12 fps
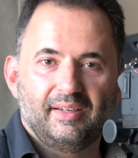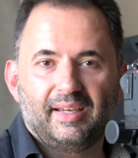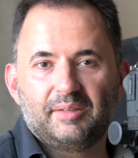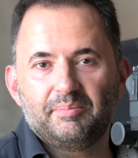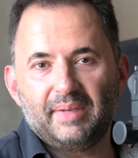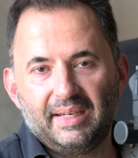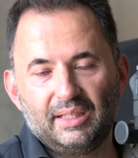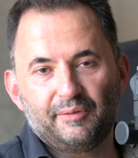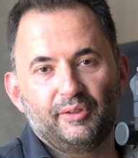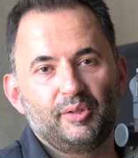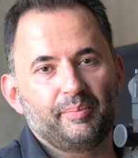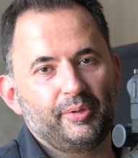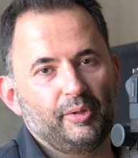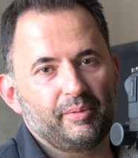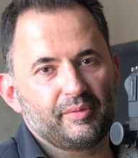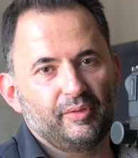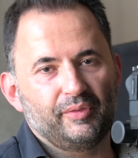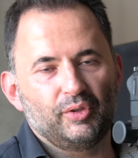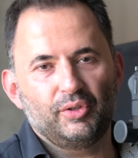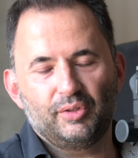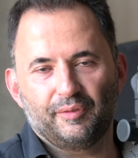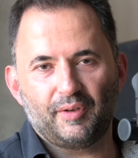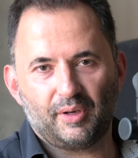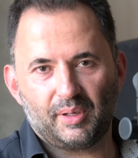and meaningful and purposeful for who
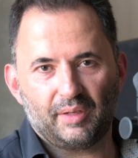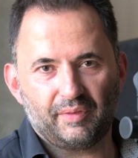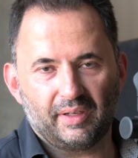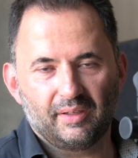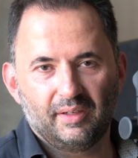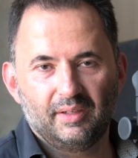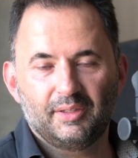you're photographing.